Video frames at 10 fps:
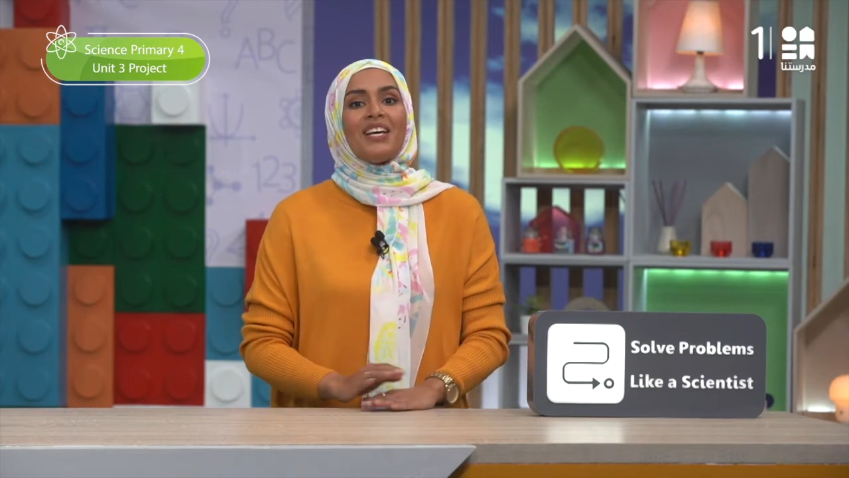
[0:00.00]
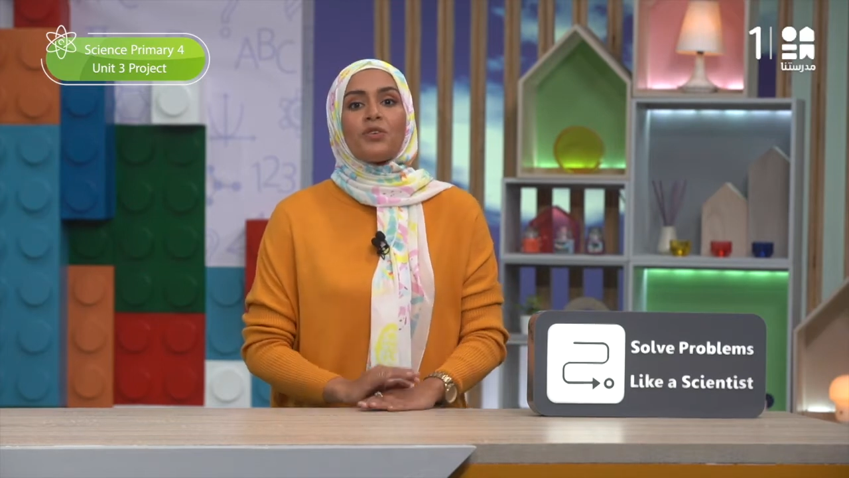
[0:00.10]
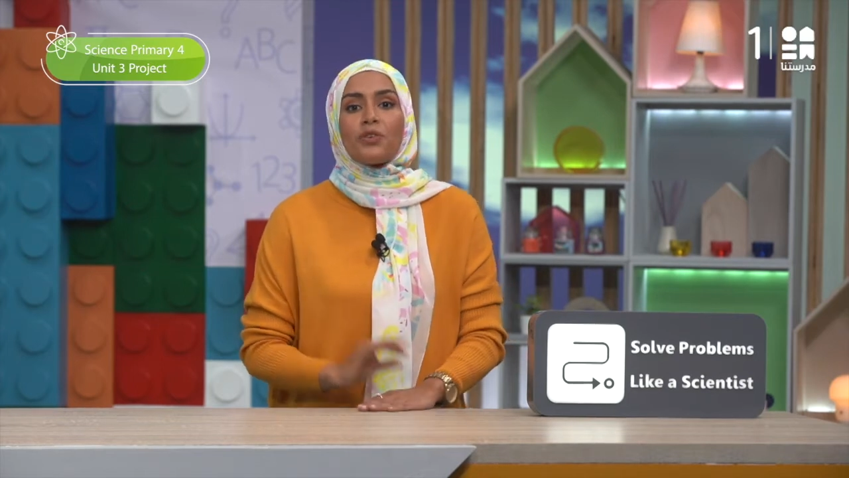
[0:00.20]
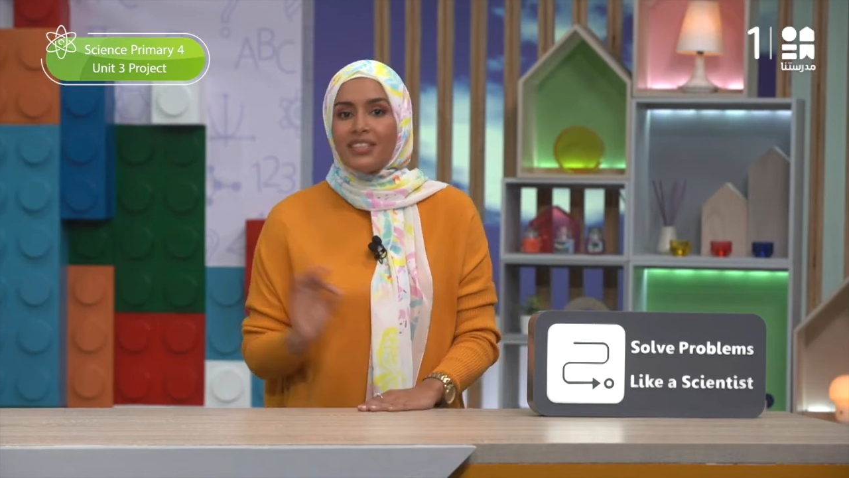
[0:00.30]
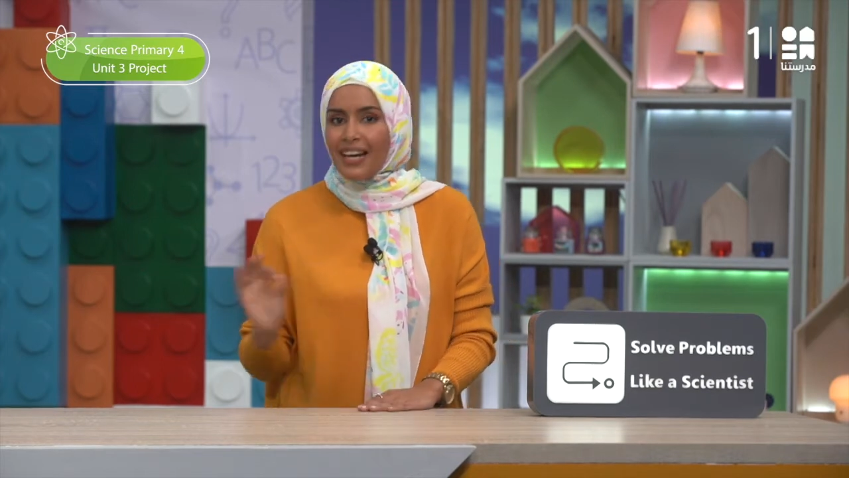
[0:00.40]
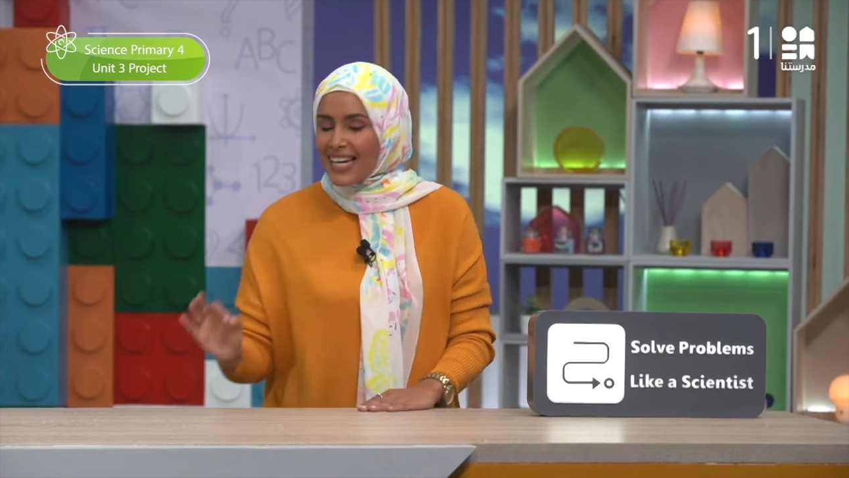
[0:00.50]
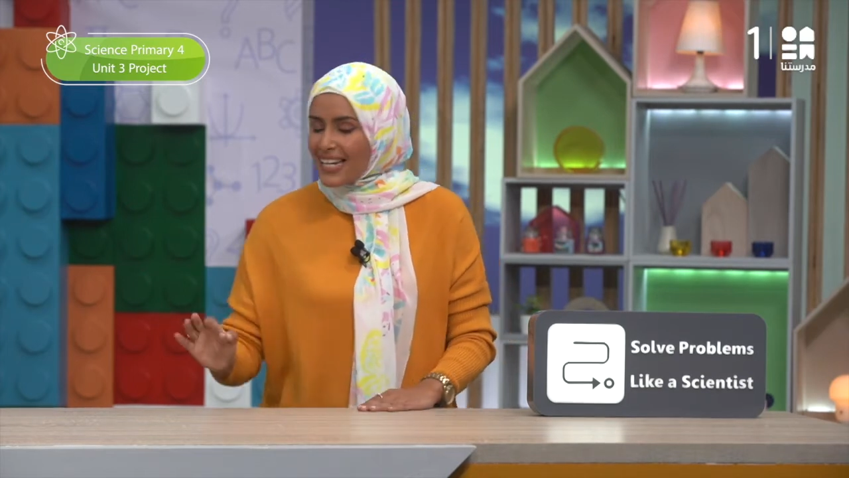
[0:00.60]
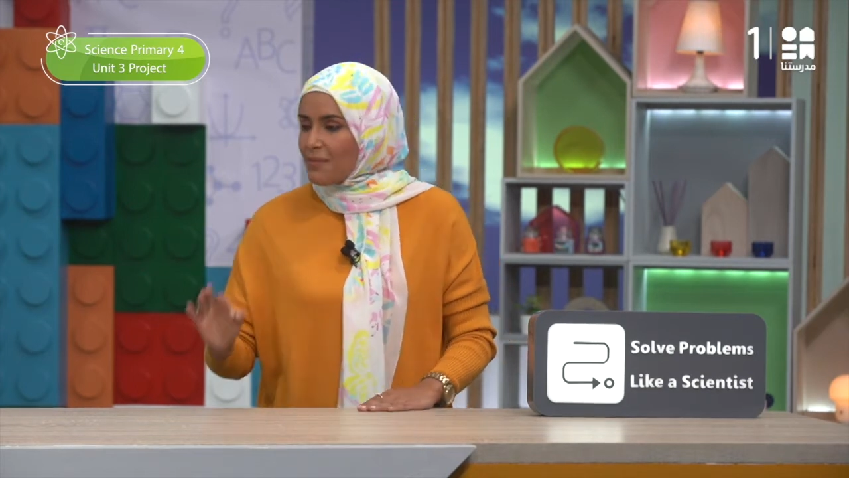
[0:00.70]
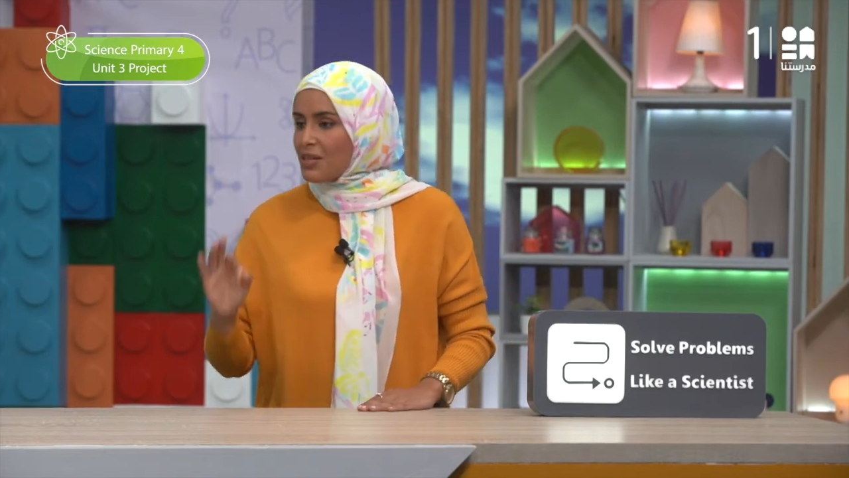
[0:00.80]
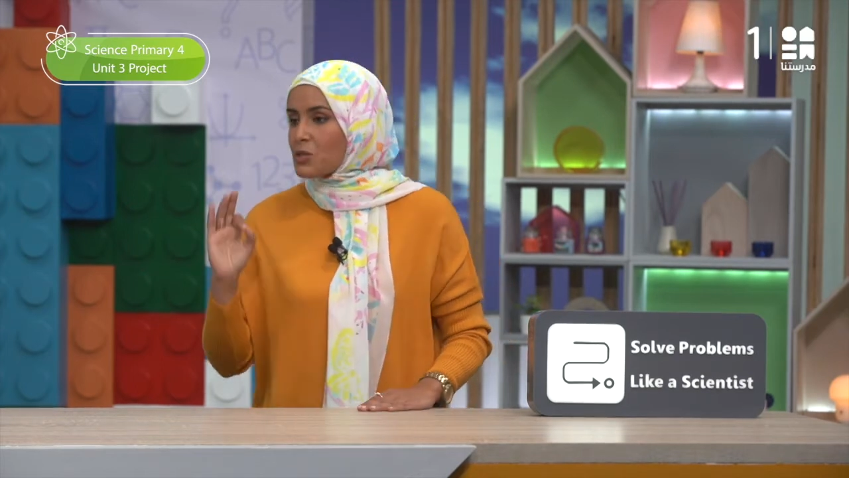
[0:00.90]
Your
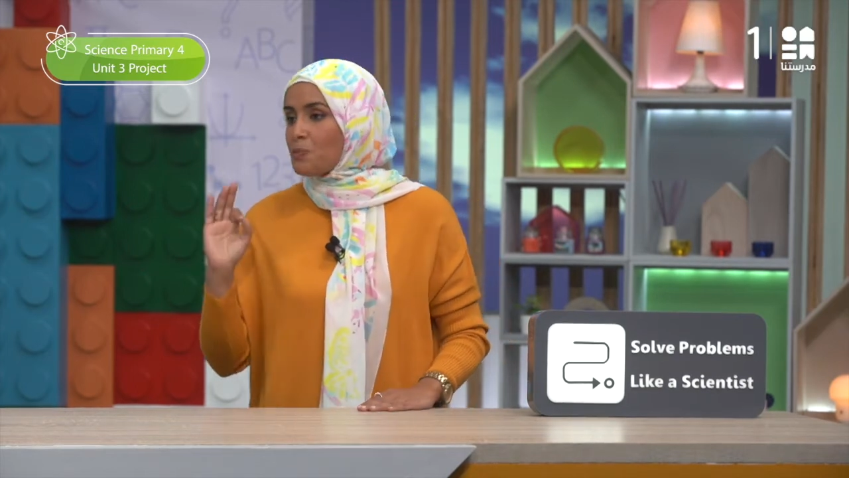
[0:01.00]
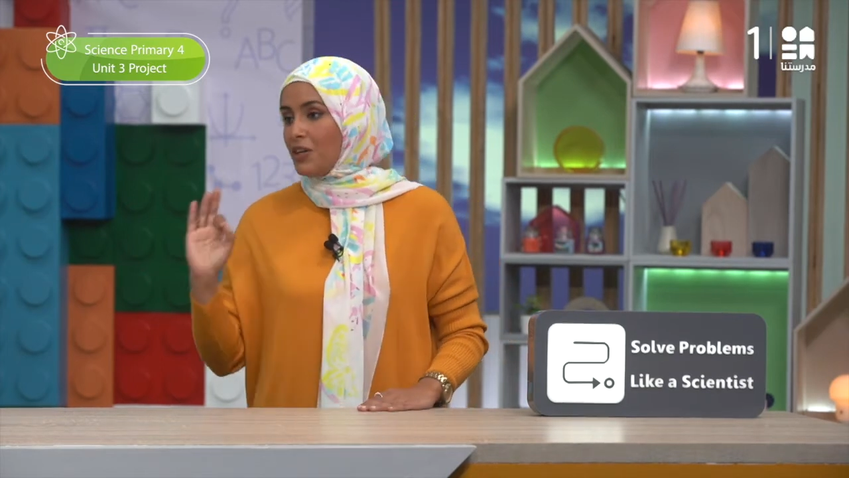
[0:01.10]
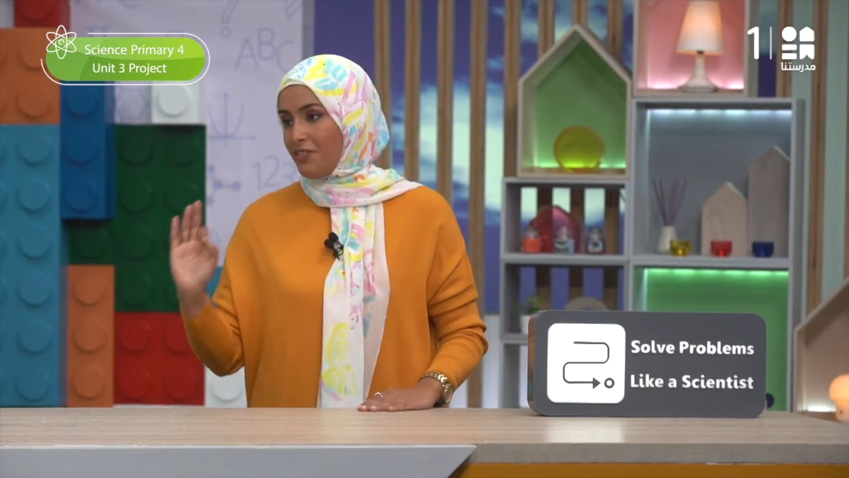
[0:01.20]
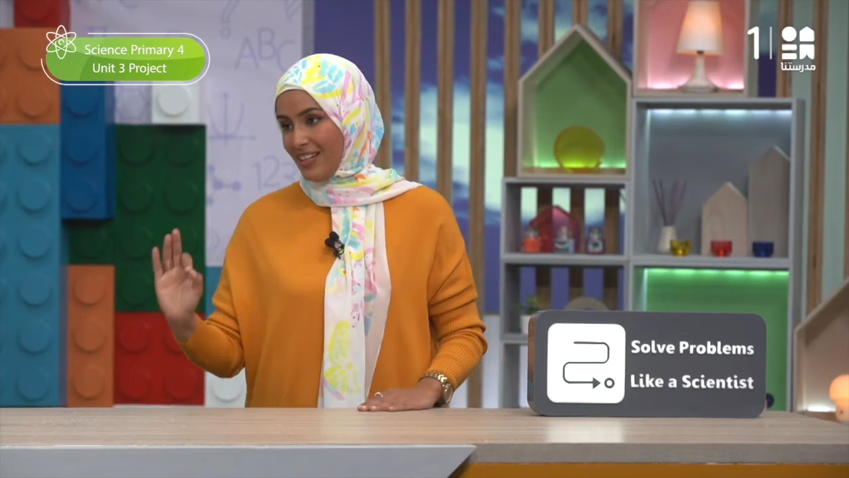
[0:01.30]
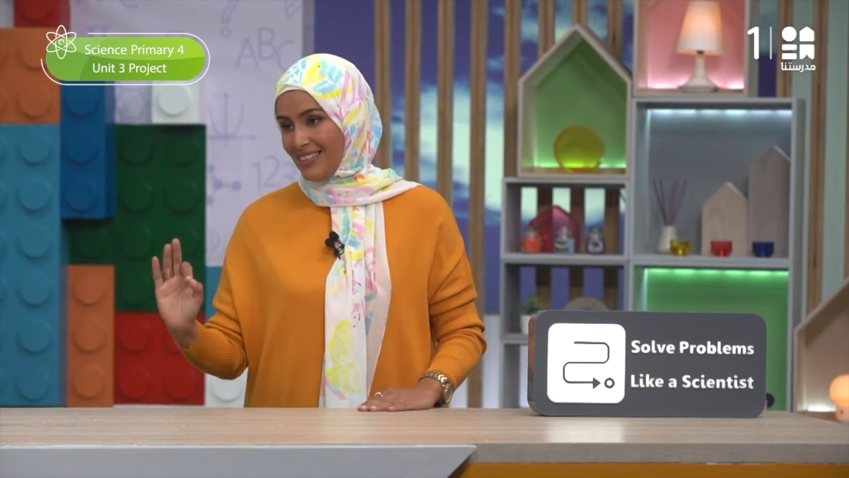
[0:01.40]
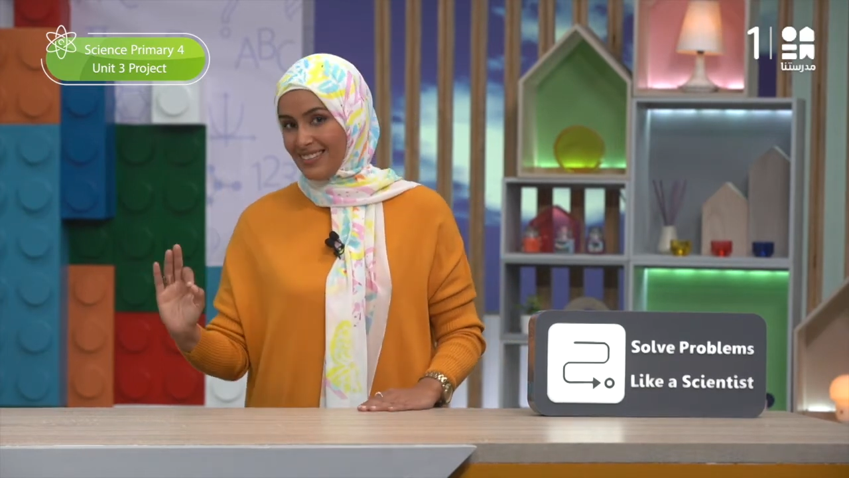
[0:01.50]
diagram is perfect.